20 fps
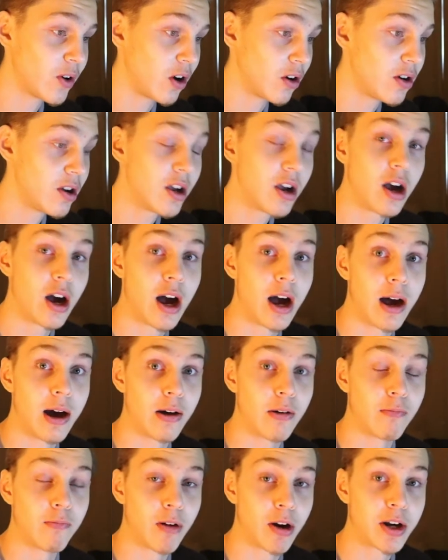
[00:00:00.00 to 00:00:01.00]
all,
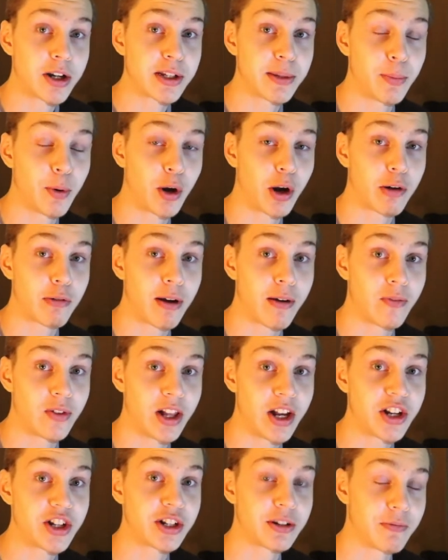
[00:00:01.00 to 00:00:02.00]
uh, where does the book of
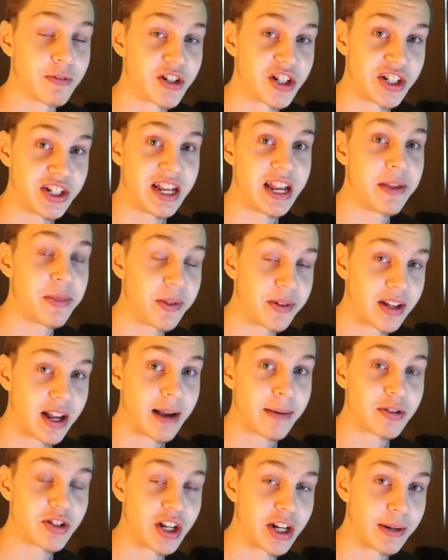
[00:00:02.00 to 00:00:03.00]
Revelation, which is in the
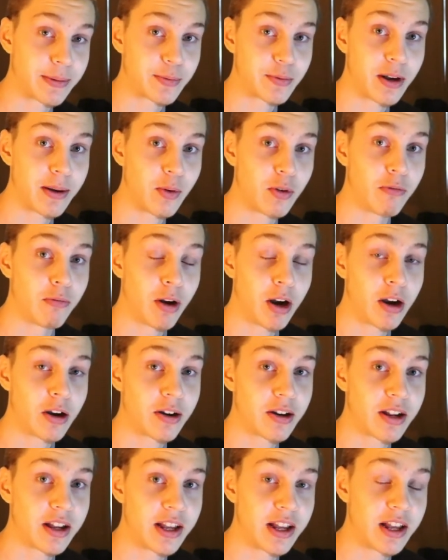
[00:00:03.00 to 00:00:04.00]
time of Jacob's trouble,
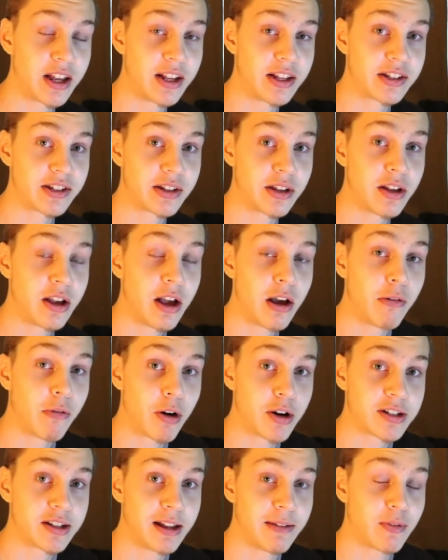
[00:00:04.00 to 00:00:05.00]
where is,
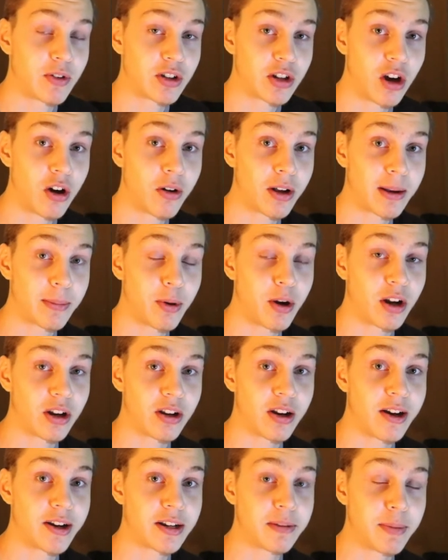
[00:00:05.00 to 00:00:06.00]
where is anyone calling upon
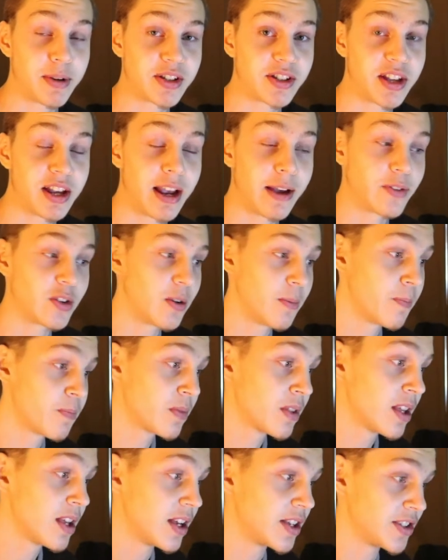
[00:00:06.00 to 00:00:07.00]
God to be saved?
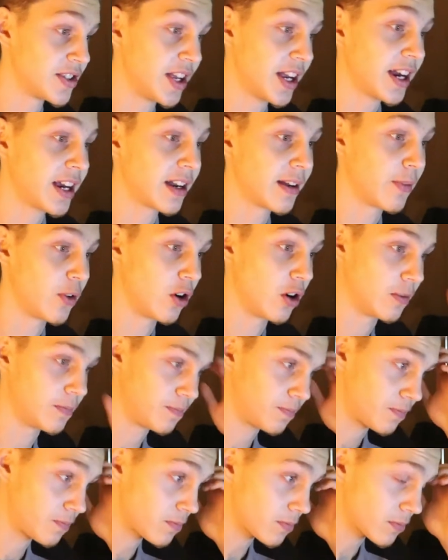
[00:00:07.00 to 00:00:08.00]
Second of
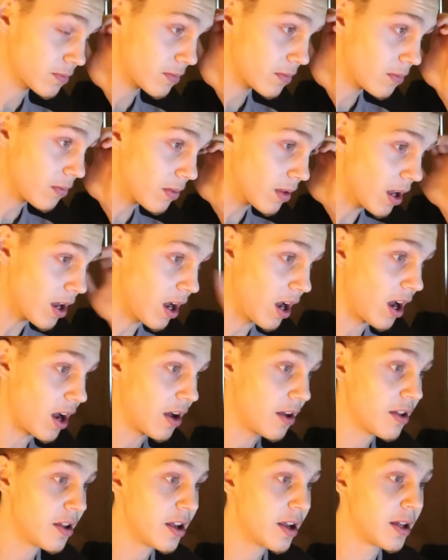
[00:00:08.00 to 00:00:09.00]
all,
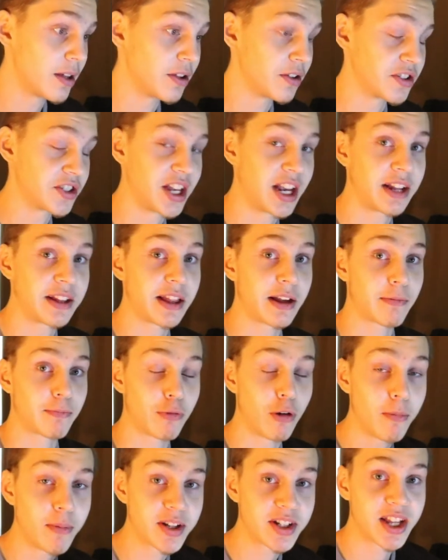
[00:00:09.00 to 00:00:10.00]
Uh, they'll say that
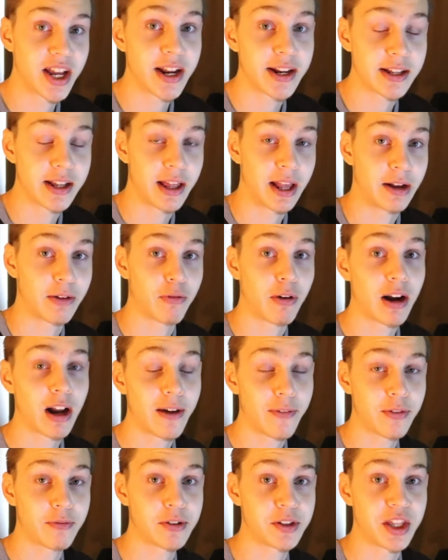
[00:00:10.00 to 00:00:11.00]
Romans ten, like quite
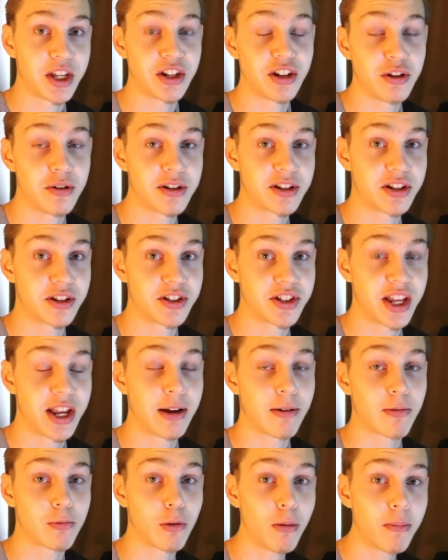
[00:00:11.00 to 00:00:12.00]
often what they do is they'll
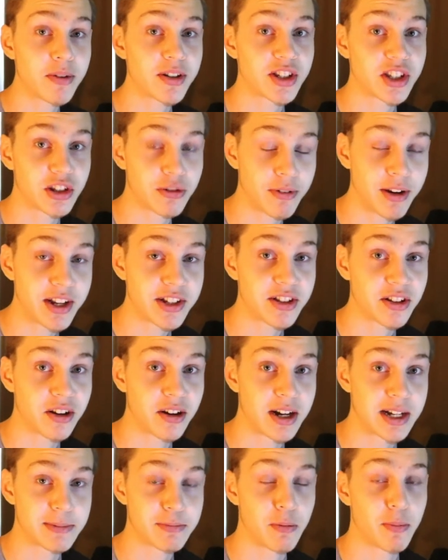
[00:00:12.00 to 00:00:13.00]
say Romans three is the
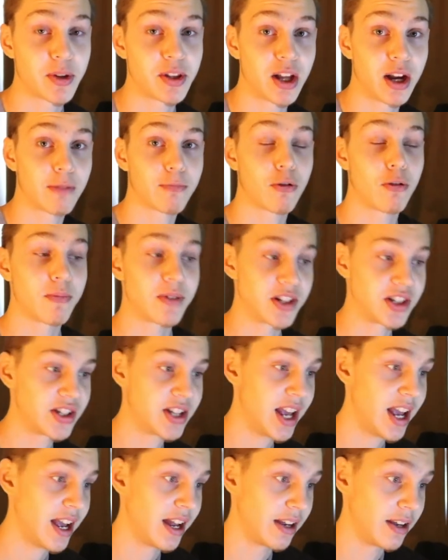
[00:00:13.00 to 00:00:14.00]
gospel but not Romans
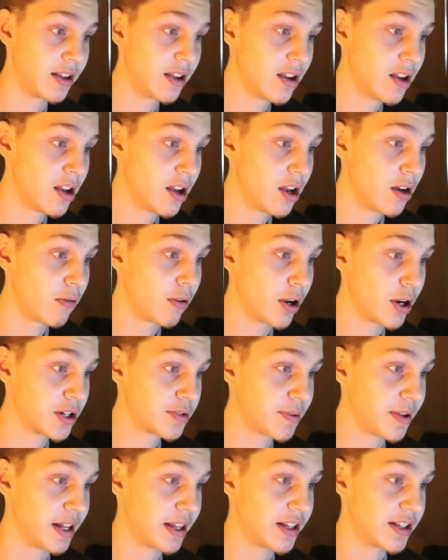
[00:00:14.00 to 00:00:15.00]
ten. Well, here's
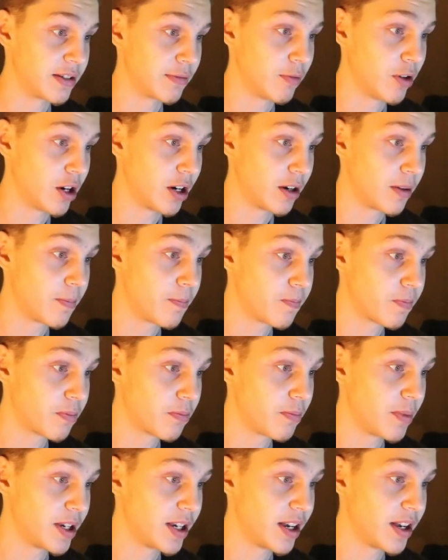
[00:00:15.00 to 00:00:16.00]
why that doesn't work,
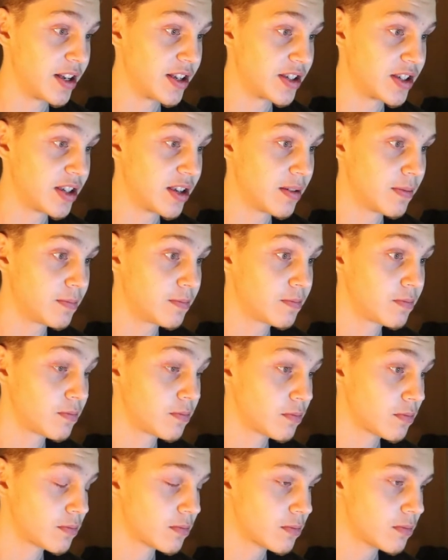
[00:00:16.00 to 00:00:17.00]
because
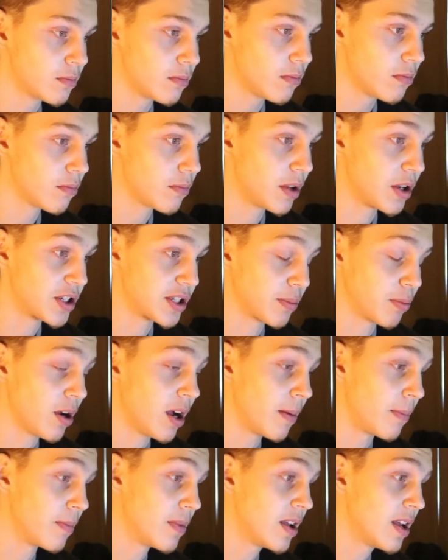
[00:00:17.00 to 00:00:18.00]
here's the
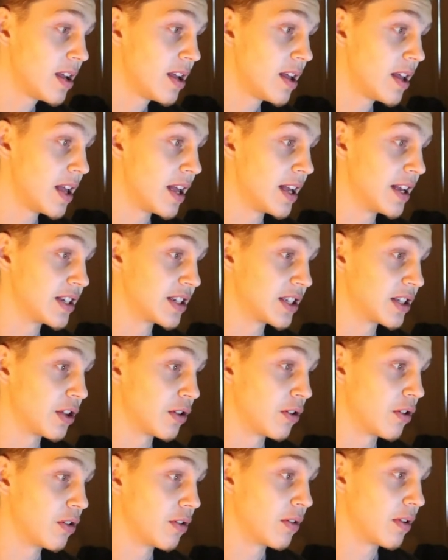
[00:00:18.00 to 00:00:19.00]
problem, is
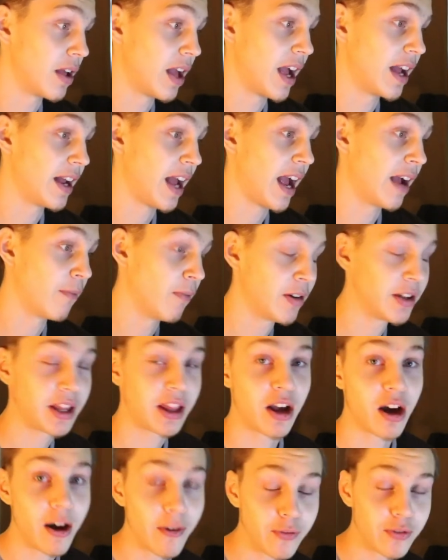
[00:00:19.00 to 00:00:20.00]
they'll, and, and what
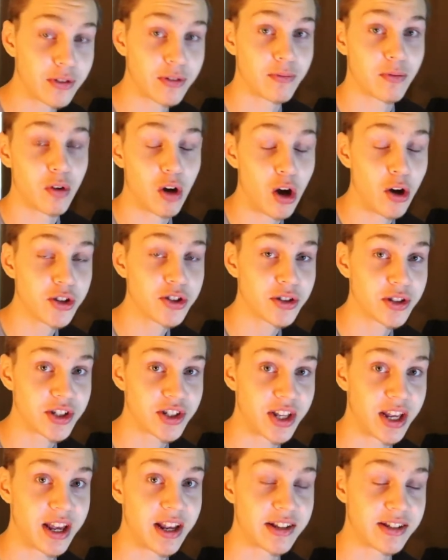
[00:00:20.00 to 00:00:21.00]
they often will also
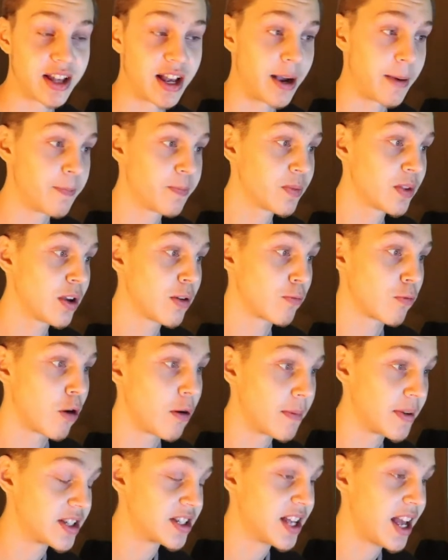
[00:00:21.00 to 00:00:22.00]
say is that
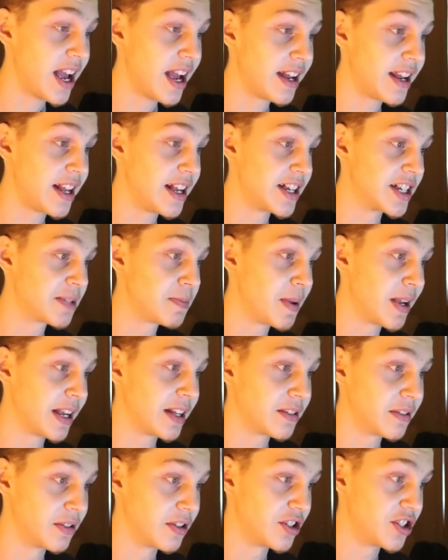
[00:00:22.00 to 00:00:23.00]
Romans ten is
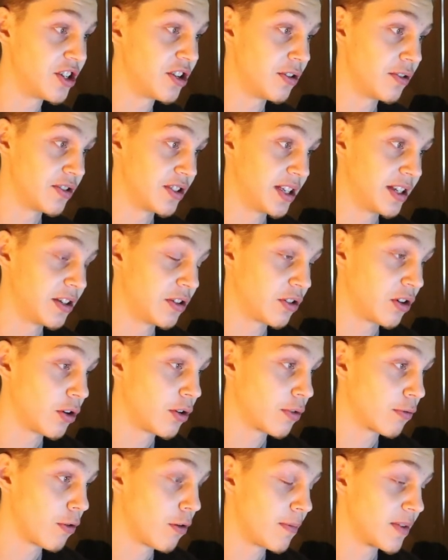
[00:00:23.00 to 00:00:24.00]
speaking to the Jews, and they'll go
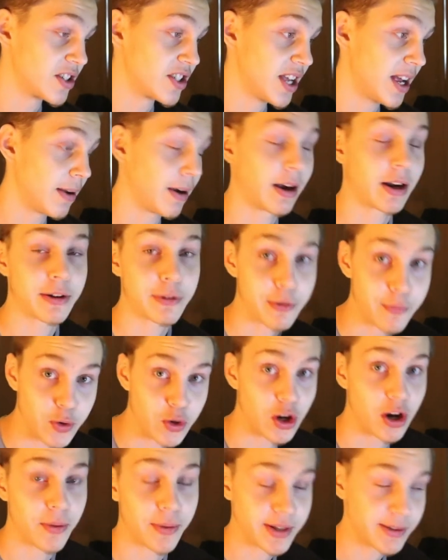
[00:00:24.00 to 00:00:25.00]
to Romans ten, I'm going to
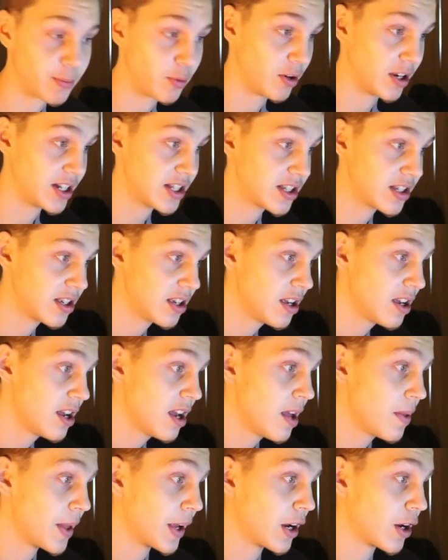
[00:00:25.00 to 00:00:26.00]
refute all these points.
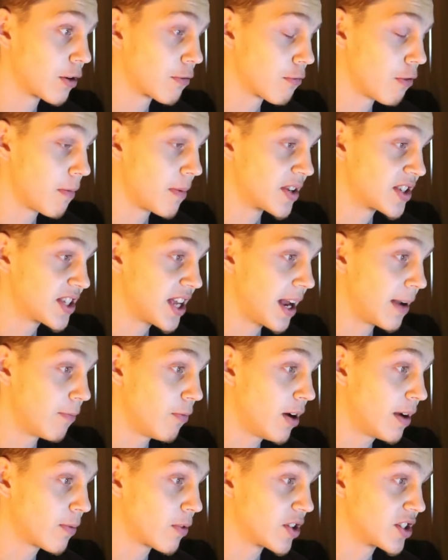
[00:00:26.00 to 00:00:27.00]
They go to Romans ten
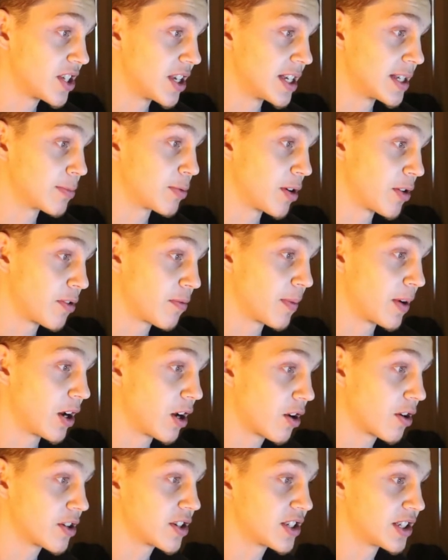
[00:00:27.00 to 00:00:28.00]
one where it says, "Brethren, my
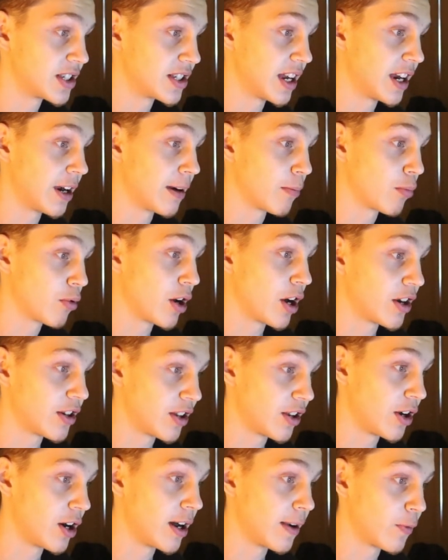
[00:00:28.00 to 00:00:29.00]
heart's desire and prayer
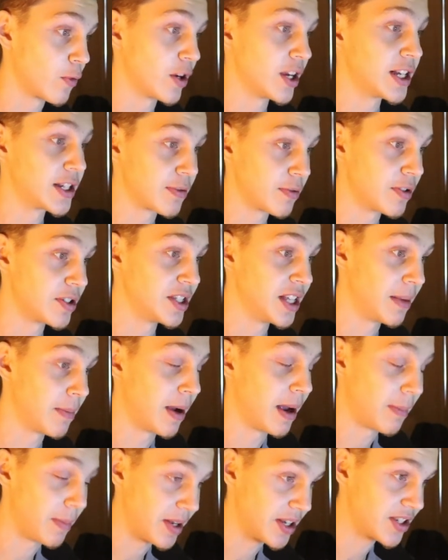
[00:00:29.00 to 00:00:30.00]
to God for Israel, they
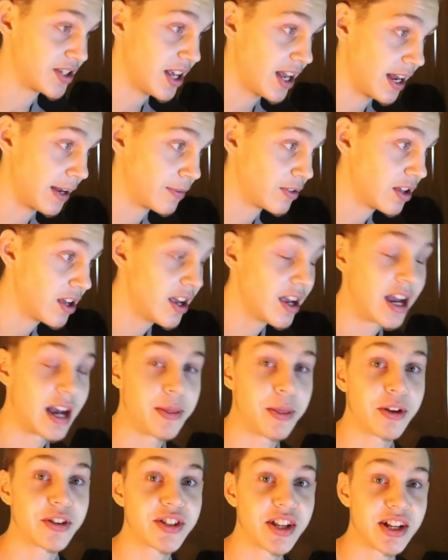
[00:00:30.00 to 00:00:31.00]
might be saved."
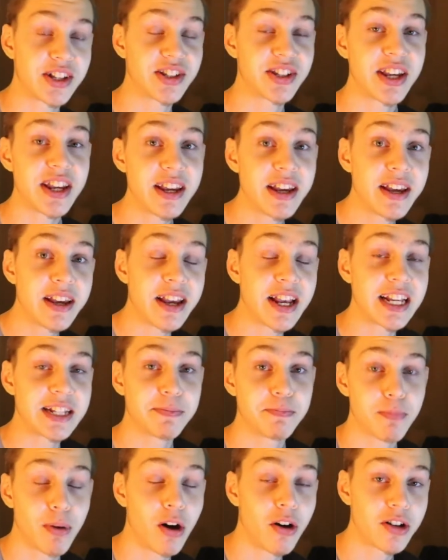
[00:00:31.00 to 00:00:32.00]
And they'll say, see, he's
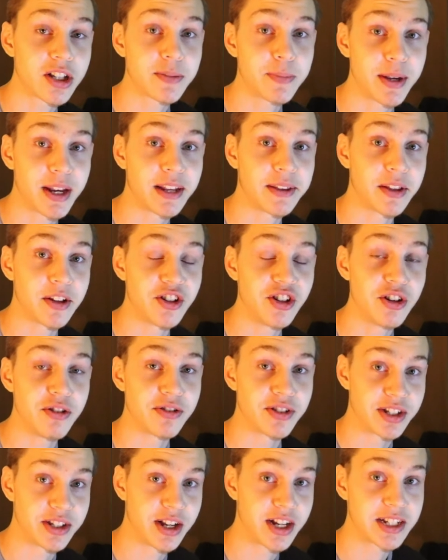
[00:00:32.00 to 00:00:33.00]
Paul speaking to the
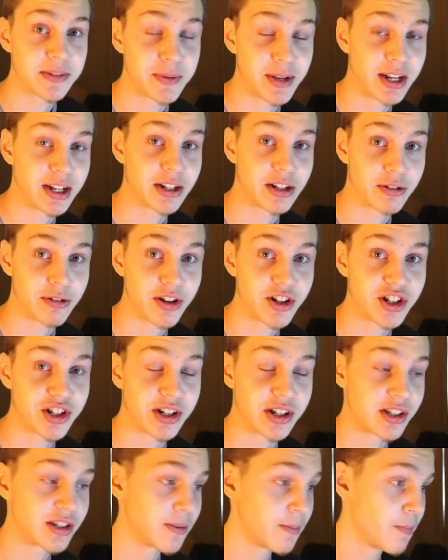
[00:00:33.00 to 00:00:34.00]
Jews, he's not speaking to
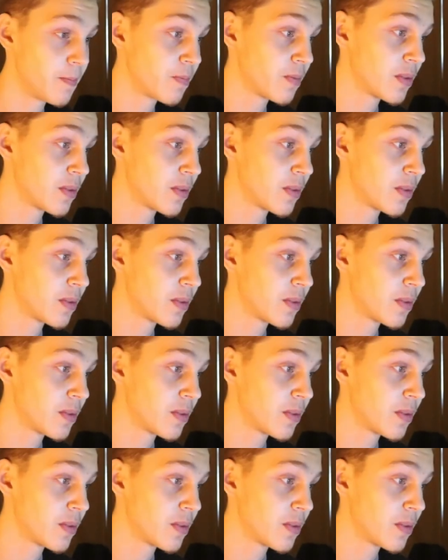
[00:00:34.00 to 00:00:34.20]
Christians.